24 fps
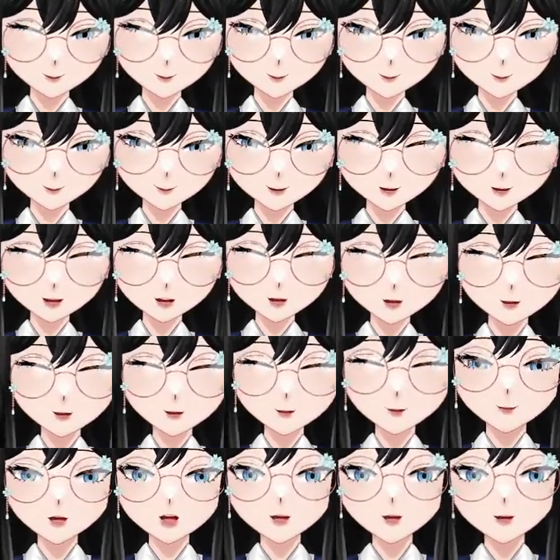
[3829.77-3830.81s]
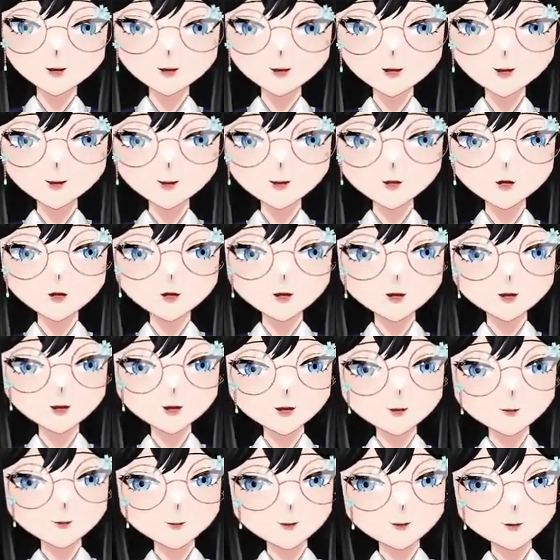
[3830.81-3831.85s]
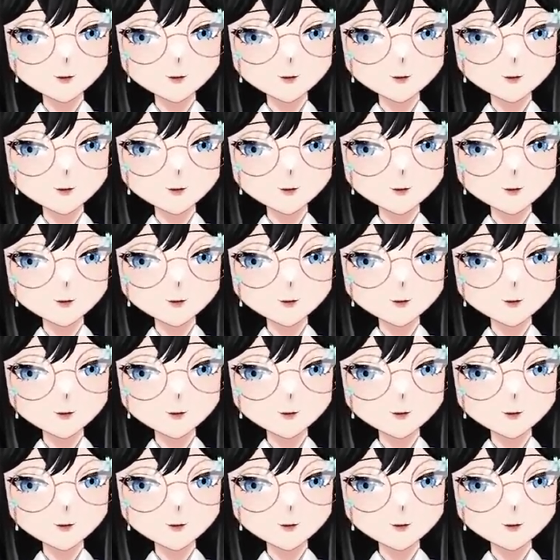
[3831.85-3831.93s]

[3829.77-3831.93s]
And how can you validate the RNA-seq results?